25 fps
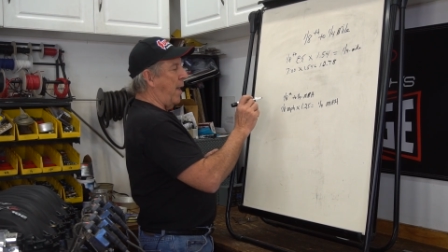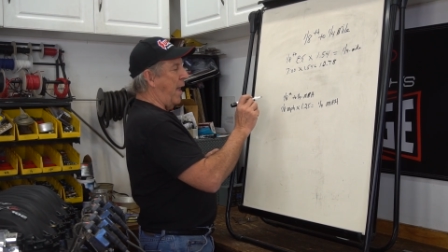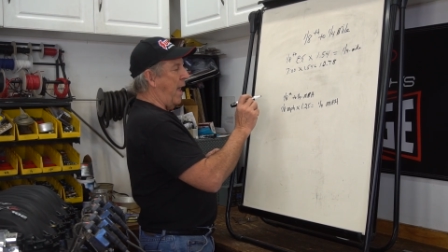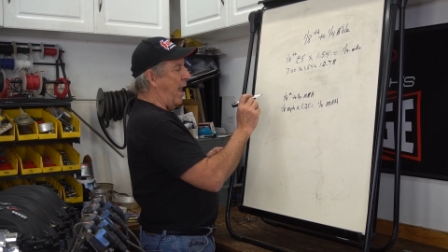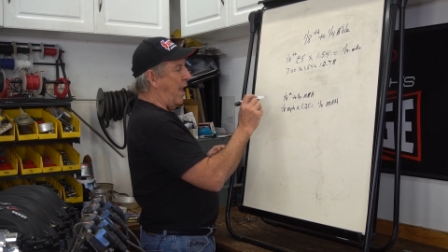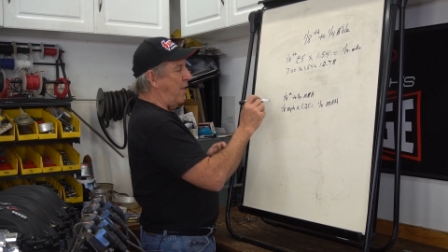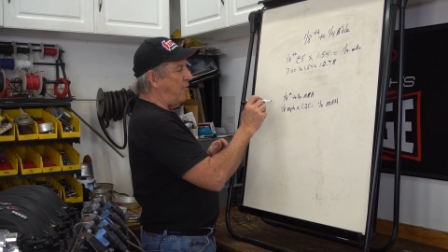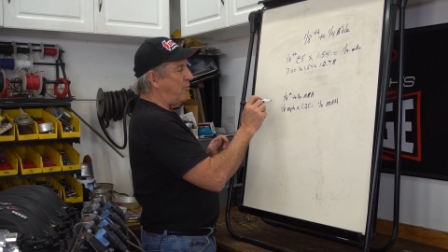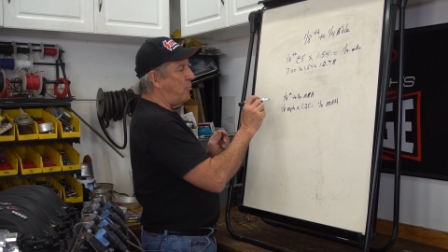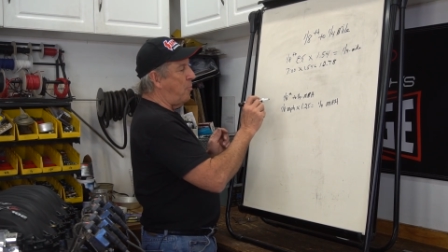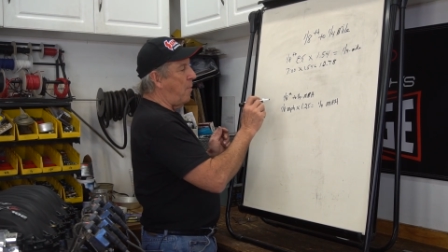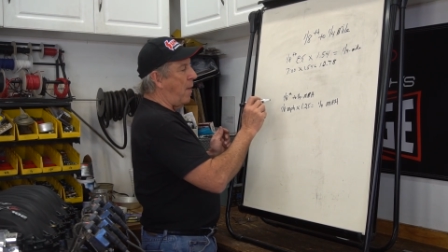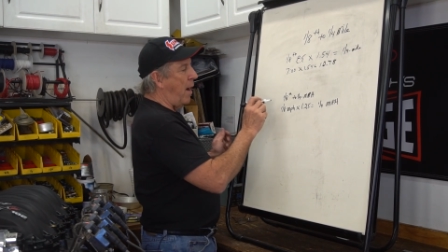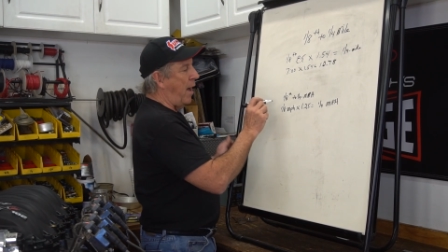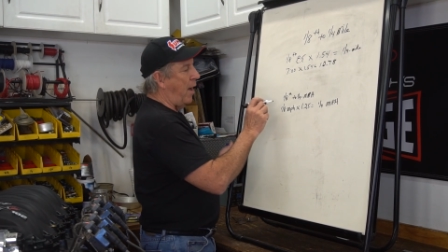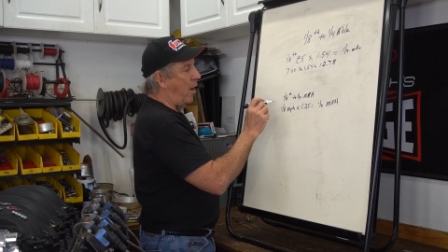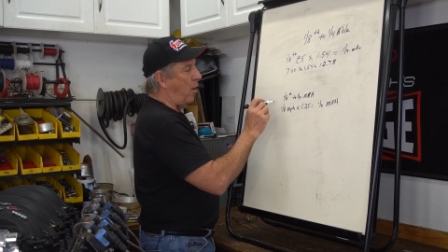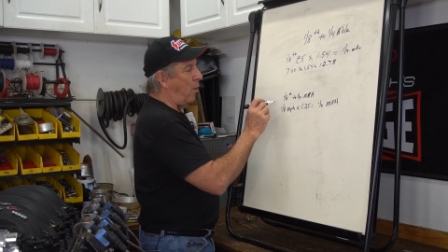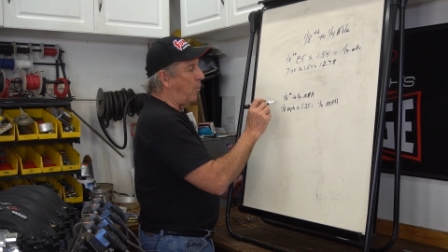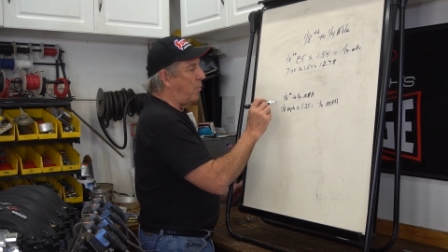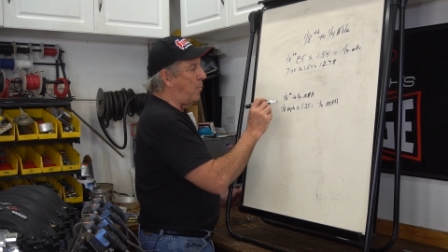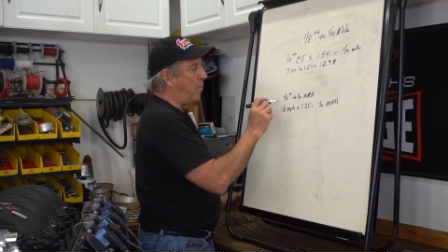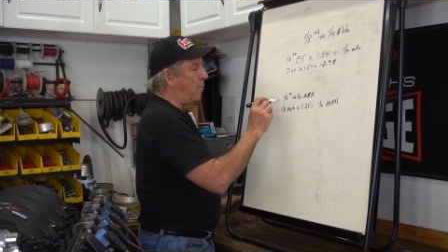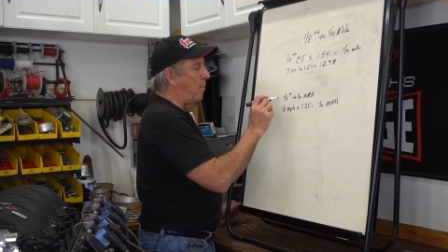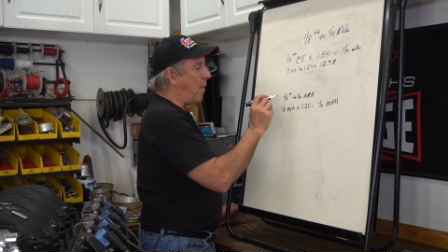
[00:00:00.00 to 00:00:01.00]
eighth
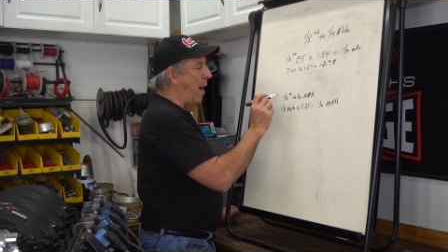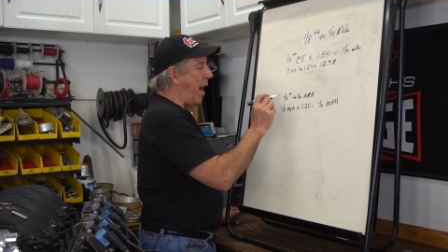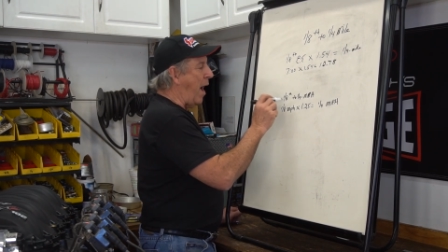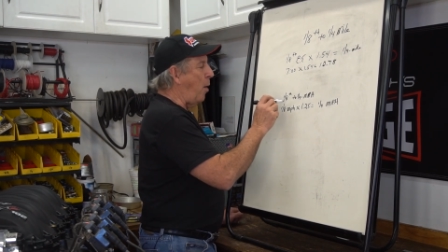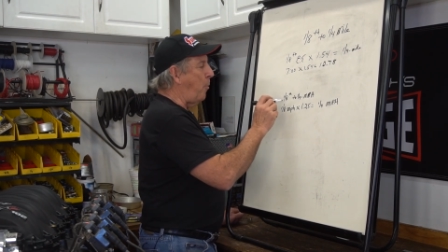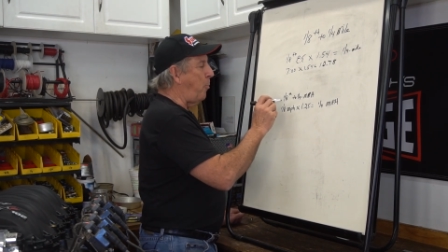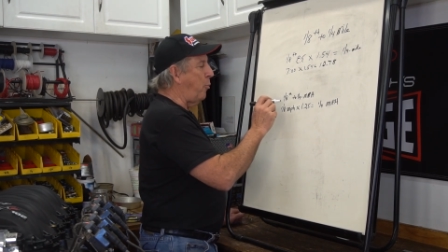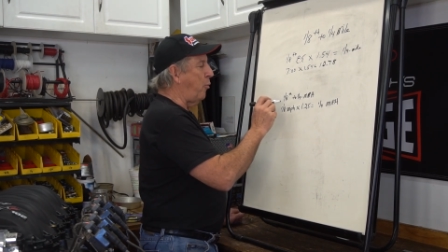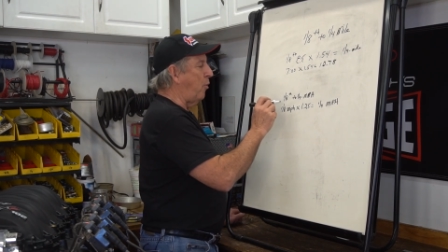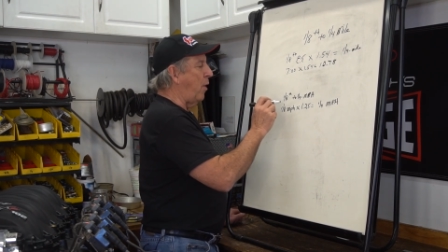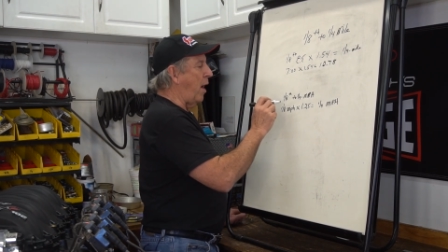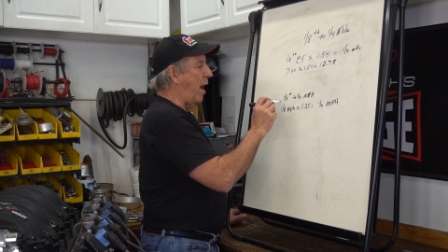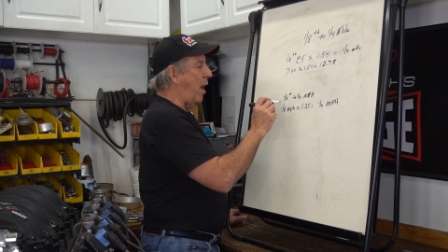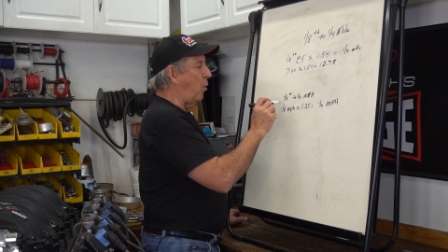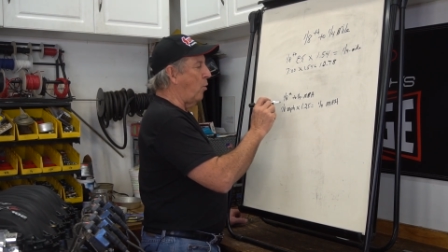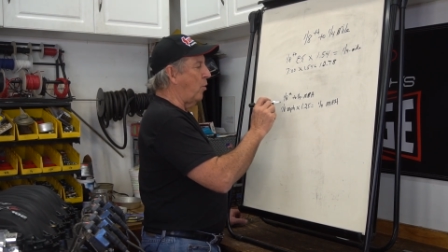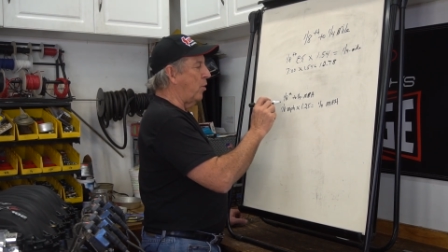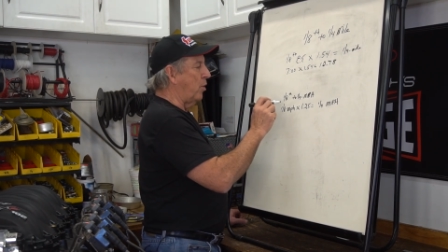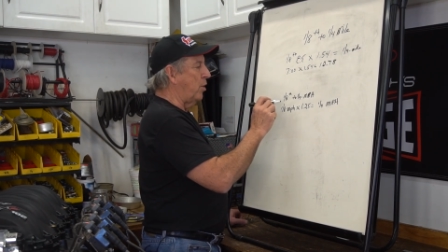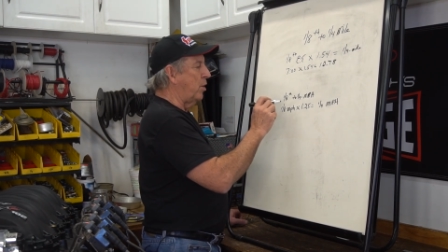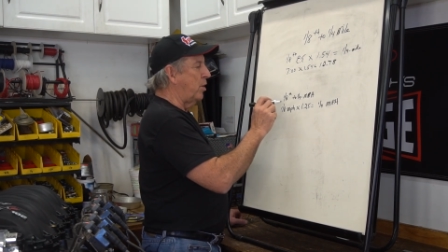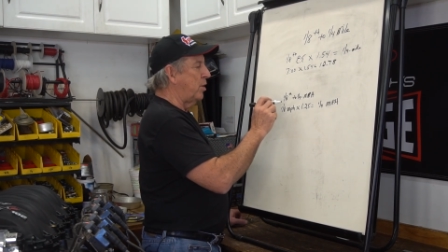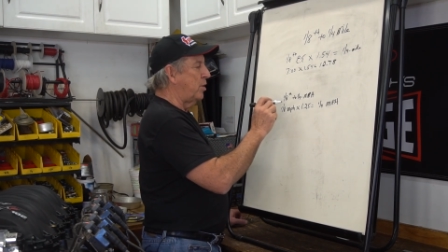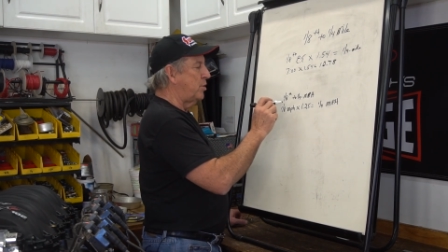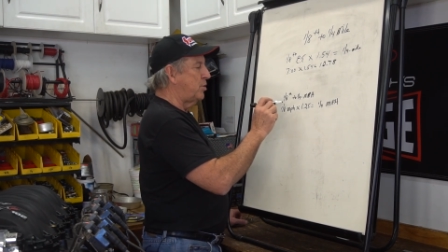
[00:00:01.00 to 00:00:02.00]
mile mile per
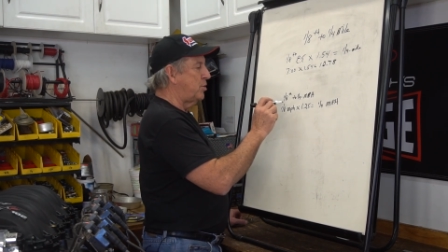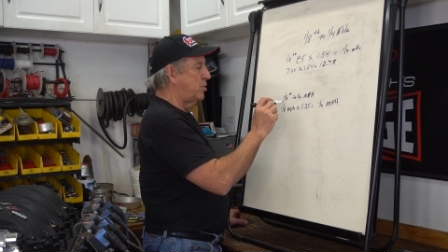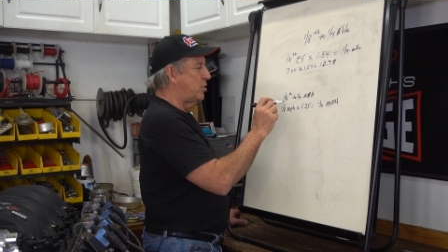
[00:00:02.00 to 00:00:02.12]
hour